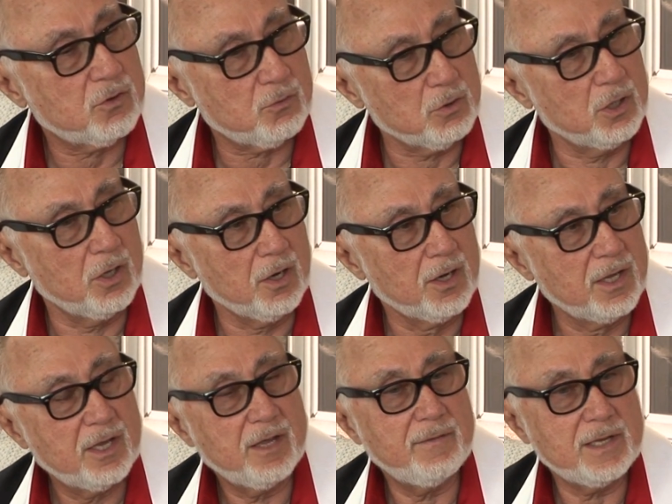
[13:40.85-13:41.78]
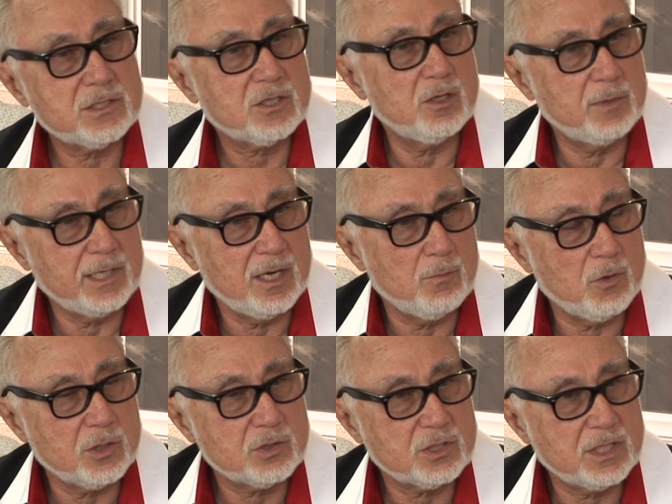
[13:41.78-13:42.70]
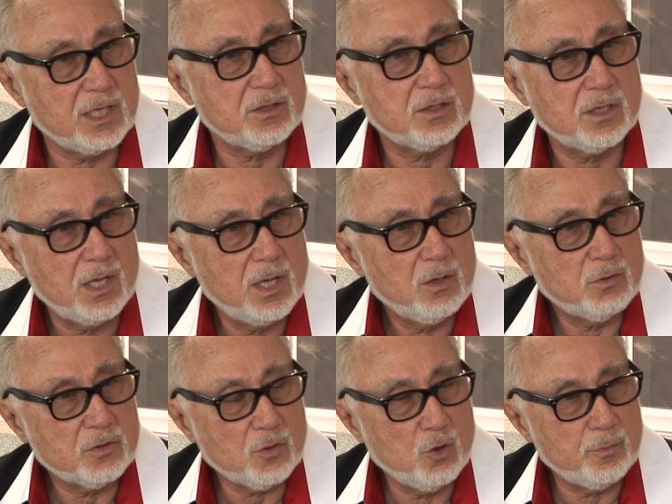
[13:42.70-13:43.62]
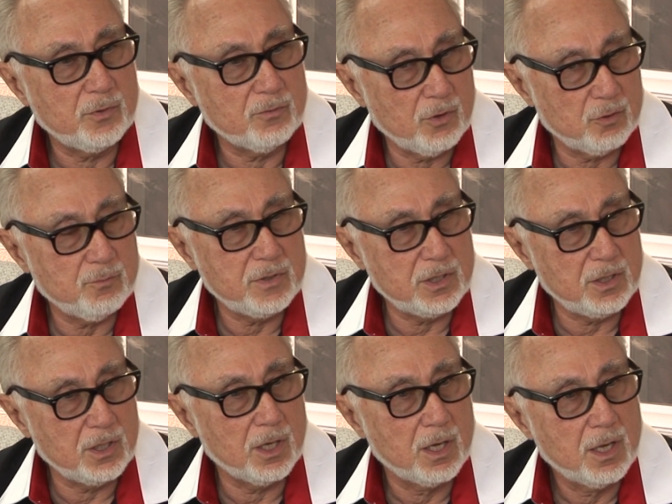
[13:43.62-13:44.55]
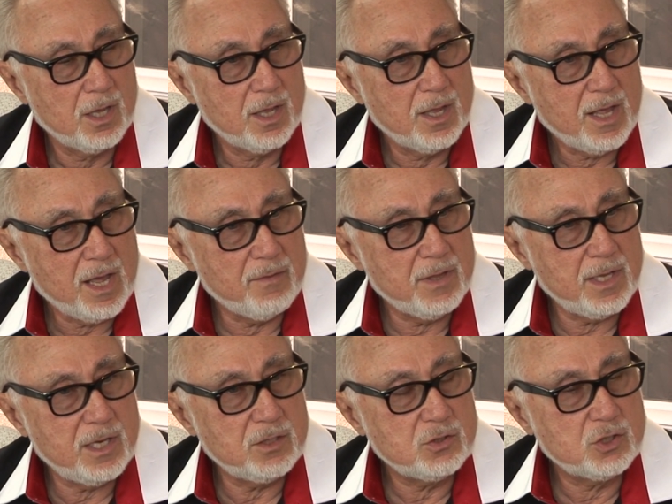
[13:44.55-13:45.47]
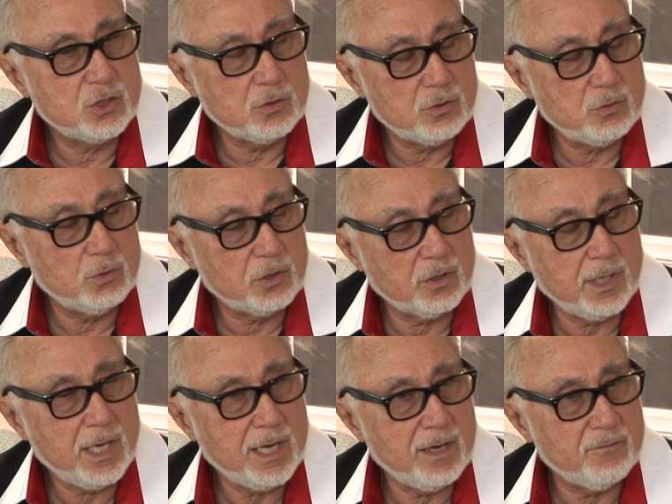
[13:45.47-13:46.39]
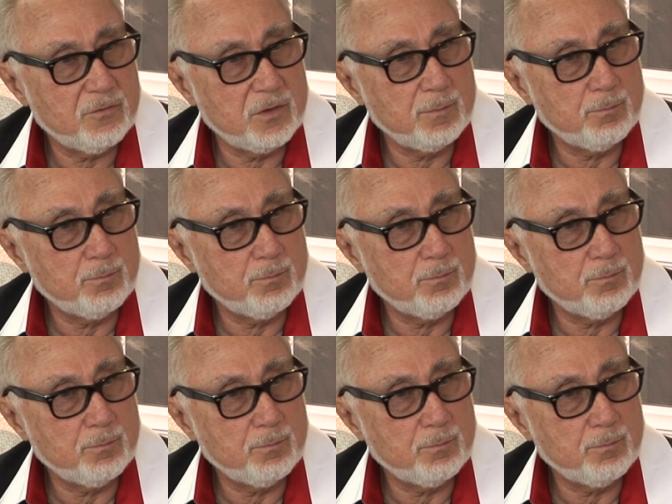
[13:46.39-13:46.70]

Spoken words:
thriller. And that's coming out March 10th with Open Road Media. And then in June, we're going to have the